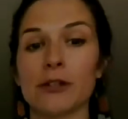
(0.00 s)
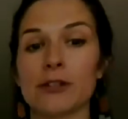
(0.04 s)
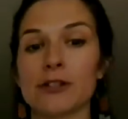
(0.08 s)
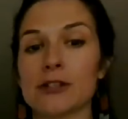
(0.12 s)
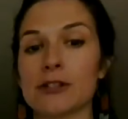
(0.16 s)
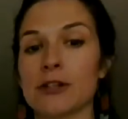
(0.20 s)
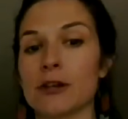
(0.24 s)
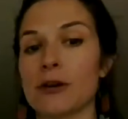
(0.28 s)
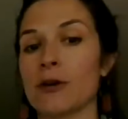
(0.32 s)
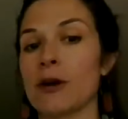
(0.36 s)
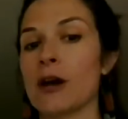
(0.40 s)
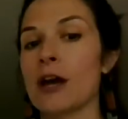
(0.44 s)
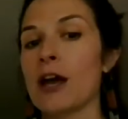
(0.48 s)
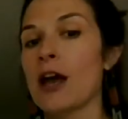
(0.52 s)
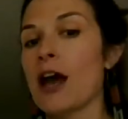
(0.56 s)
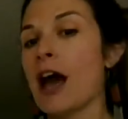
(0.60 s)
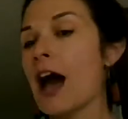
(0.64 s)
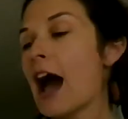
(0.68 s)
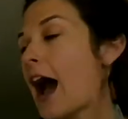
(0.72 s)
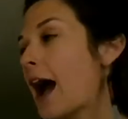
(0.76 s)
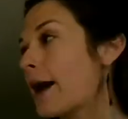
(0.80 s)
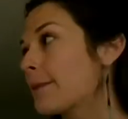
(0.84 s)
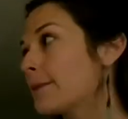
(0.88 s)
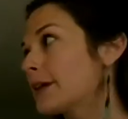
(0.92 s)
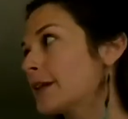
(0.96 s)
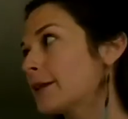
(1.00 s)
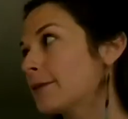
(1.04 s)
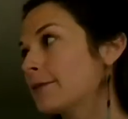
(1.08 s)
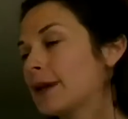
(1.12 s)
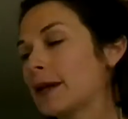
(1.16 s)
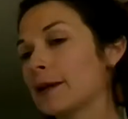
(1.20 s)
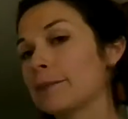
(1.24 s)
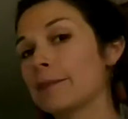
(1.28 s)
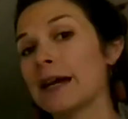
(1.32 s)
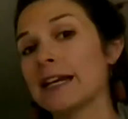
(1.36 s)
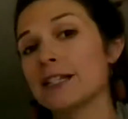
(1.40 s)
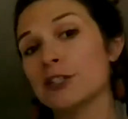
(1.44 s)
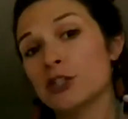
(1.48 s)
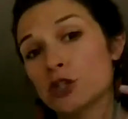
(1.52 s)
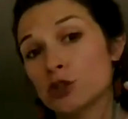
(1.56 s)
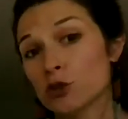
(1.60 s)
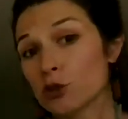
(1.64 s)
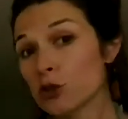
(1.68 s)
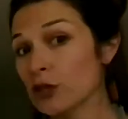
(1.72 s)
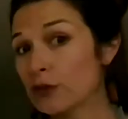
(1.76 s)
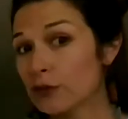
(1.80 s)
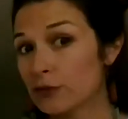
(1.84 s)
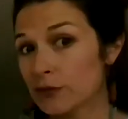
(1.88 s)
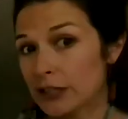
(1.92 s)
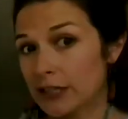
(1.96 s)
So I'm going to make mine
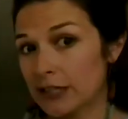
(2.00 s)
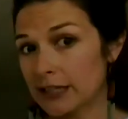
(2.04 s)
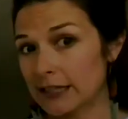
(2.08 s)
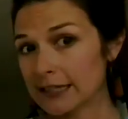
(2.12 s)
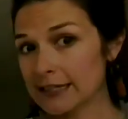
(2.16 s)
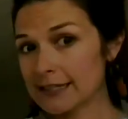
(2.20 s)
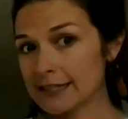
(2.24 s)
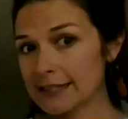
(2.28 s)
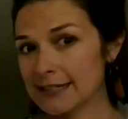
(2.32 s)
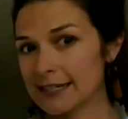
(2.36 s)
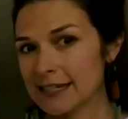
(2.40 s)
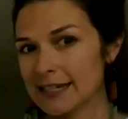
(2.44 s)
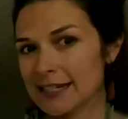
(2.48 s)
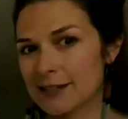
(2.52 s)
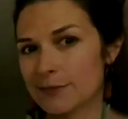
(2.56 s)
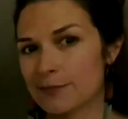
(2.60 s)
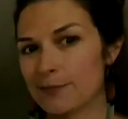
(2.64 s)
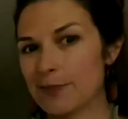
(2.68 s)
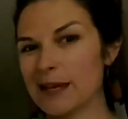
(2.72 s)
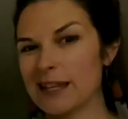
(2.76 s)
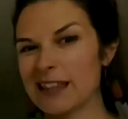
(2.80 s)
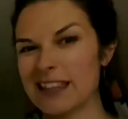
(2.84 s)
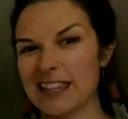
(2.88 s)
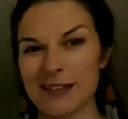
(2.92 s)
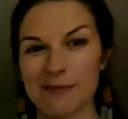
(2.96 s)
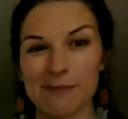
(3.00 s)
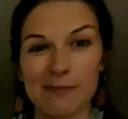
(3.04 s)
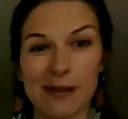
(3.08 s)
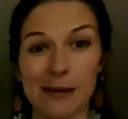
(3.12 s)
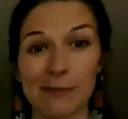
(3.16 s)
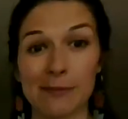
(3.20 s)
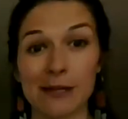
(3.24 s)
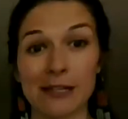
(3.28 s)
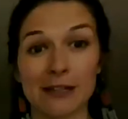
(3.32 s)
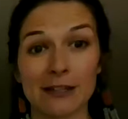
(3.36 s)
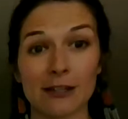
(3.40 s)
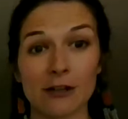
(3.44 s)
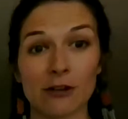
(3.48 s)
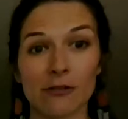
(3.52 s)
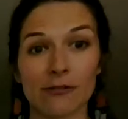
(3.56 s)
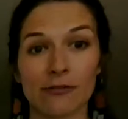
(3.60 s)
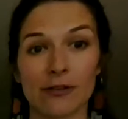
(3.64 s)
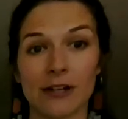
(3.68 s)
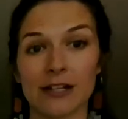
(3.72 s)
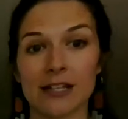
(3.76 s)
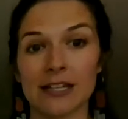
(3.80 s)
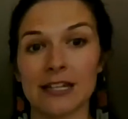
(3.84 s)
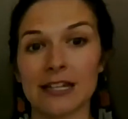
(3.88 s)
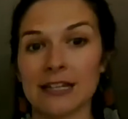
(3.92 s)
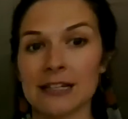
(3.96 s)
sort of realistic, but then maybe a little
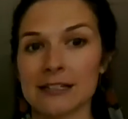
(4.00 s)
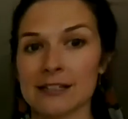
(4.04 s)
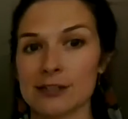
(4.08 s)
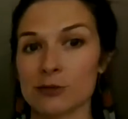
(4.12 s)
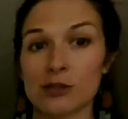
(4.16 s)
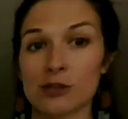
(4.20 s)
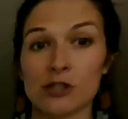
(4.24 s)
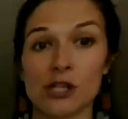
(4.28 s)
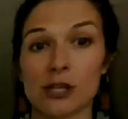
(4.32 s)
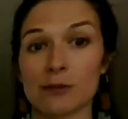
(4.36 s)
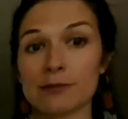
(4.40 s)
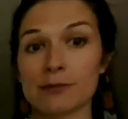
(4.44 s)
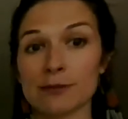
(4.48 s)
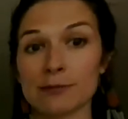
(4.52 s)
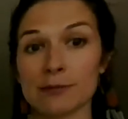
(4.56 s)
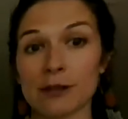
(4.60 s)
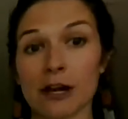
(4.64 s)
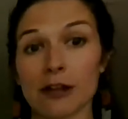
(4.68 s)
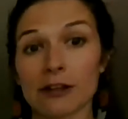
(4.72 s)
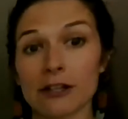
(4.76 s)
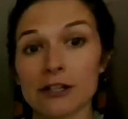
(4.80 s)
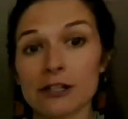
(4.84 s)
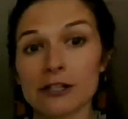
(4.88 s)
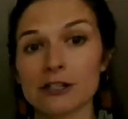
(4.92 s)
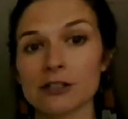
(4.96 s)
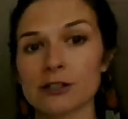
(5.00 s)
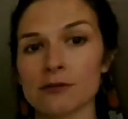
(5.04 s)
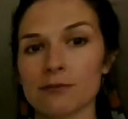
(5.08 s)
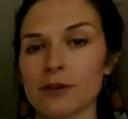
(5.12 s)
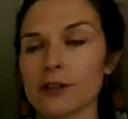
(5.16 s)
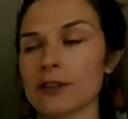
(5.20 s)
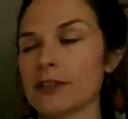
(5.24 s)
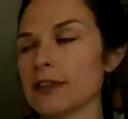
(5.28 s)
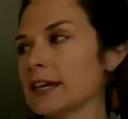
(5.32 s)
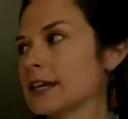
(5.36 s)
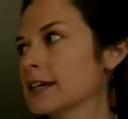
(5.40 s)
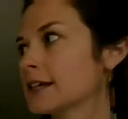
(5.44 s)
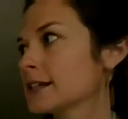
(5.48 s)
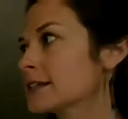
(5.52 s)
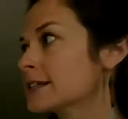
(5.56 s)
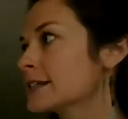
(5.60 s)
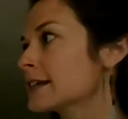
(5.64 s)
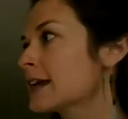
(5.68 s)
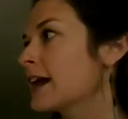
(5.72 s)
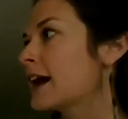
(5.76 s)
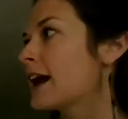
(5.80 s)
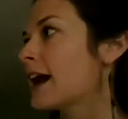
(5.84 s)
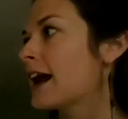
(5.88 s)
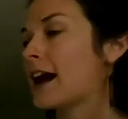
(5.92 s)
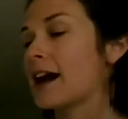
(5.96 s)
funky and switch up some colors for things.
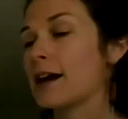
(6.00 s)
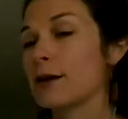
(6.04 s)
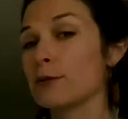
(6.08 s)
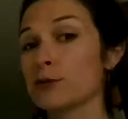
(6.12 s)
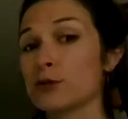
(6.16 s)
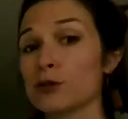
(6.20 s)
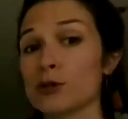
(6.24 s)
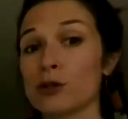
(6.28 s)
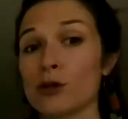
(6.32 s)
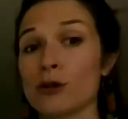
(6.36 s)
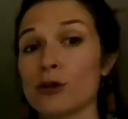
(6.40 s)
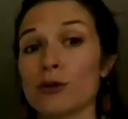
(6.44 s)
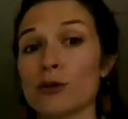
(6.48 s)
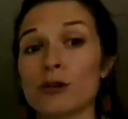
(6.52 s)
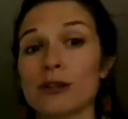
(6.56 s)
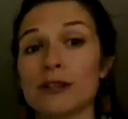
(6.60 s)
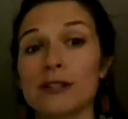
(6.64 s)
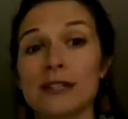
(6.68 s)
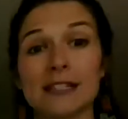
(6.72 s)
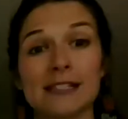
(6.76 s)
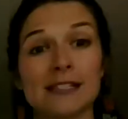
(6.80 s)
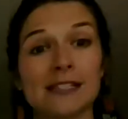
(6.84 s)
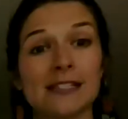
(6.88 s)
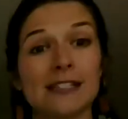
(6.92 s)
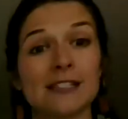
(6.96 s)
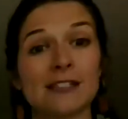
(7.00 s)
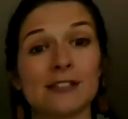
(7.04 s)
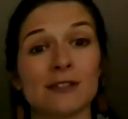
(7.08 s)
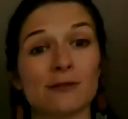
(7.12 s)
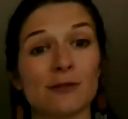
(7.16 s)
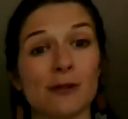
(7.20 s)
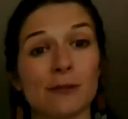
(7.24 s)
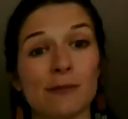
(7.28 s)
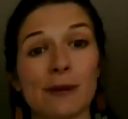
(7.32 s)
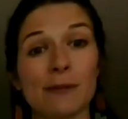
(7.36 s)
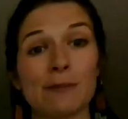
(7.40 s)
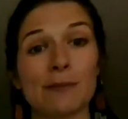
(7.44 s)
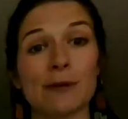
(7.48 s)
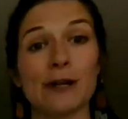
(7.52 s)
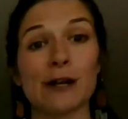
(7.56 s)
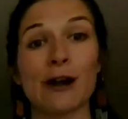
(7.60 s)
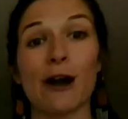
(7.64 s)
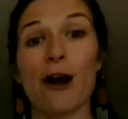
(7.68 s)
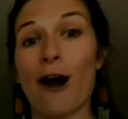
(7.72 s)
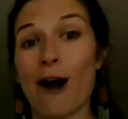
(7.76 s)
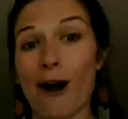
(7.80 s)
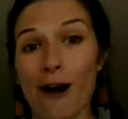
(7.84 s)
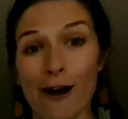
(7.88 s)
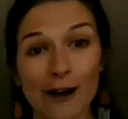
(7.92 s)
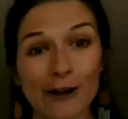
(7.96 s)
Um, so this is, remember,
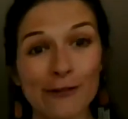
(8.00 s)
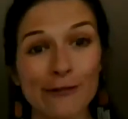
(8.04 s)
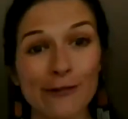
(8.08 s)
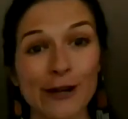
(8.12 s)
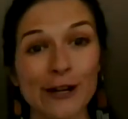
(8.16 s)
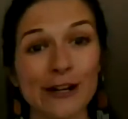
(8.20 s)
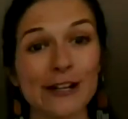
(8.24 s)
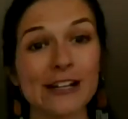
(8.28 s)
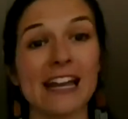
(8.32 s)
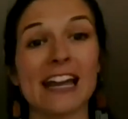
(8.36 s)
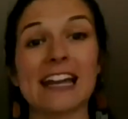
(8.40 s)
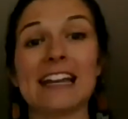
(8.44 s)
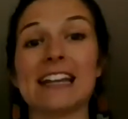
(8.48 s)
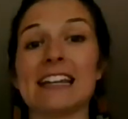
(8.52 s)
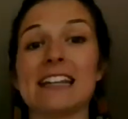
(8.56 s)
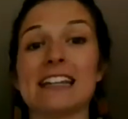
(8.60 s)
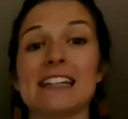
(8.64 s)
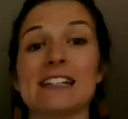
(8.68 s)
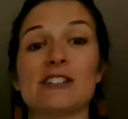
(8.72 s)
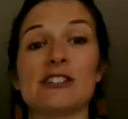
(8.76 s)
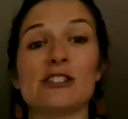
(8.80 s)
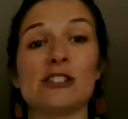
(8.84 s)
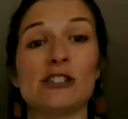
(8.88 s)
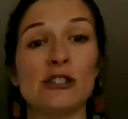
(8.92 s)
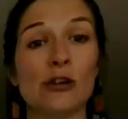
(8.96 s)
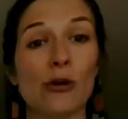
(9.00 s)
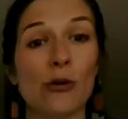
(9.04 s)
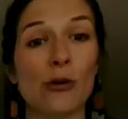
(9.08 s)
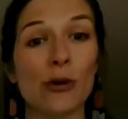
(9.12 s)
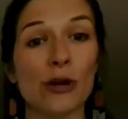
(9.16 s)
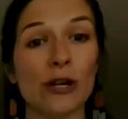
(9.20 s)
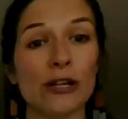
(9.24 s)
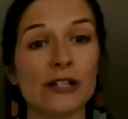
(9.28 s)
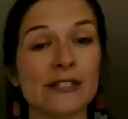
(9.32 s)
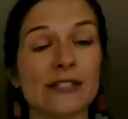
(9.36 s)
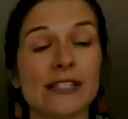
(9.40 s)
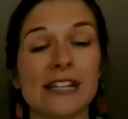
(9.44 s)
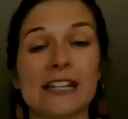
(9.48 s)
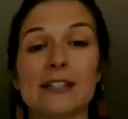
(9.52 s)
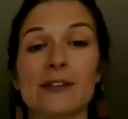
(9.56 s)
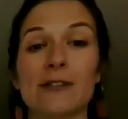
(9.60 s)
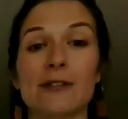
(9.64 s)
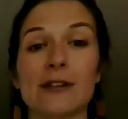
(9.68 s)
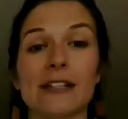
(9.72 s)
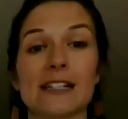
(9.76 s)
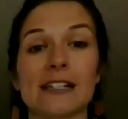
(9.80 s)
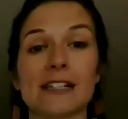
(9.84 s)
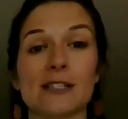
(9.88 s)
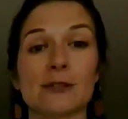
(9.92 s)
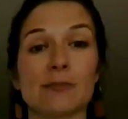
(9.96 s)
artwork and it is yours and you
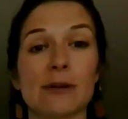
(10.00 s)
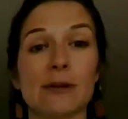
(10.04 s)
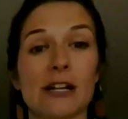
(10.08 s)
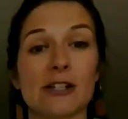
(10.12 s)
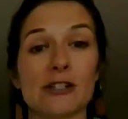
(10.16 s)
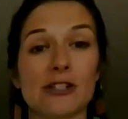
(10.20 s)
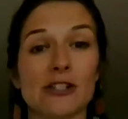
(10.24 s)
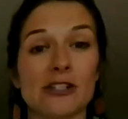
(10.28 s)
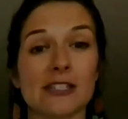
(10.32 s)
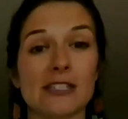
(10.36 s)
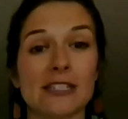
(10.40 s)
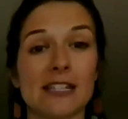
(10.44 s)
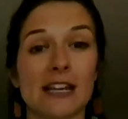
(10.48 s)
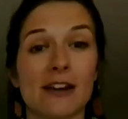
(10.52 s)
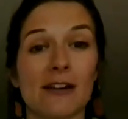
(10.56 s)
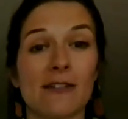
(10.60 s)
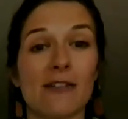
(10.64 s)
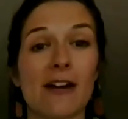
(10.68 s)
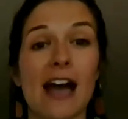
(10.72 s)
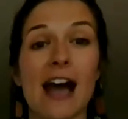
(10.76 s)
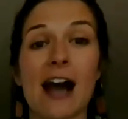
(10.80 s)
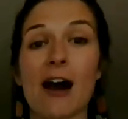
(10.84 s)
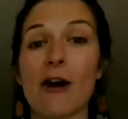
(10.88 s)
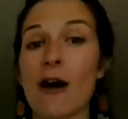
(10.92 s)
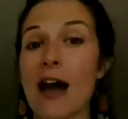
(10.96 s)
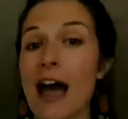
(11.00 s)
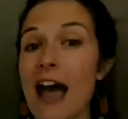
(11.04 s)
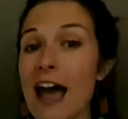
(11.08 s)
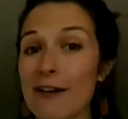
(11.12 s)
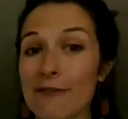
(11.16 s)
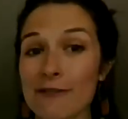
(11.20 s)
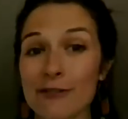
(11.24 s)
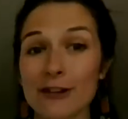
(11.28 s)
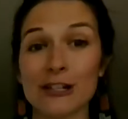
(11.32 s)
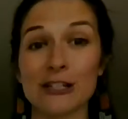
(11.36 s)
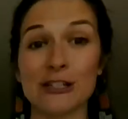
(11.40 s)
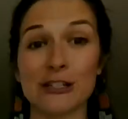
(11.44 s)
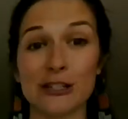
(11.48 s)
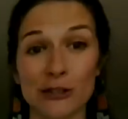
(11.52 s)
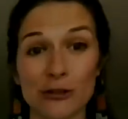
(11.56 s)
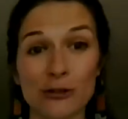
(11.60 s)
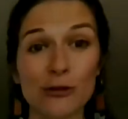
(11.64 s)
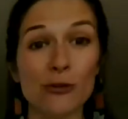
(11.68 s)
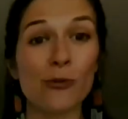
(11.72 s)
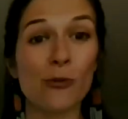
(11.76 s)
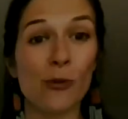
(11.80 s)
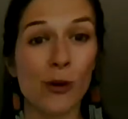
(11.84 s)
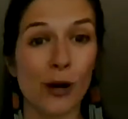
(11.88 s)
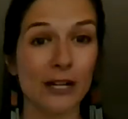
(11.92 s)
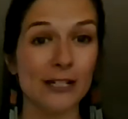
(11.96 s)
can express yourself however you
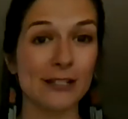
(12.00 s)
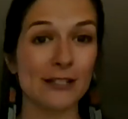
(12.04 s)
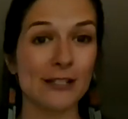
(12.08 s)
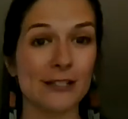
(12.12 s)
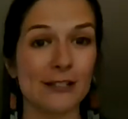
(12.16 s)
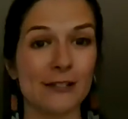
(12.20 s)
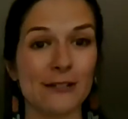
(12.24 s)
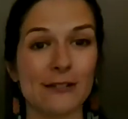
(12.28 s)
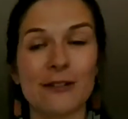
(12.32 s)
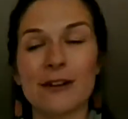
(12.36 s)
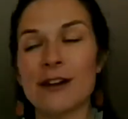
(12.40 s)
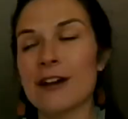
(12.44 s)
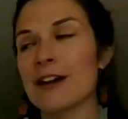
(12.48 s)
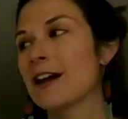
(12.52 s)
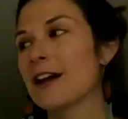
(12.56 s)
want to.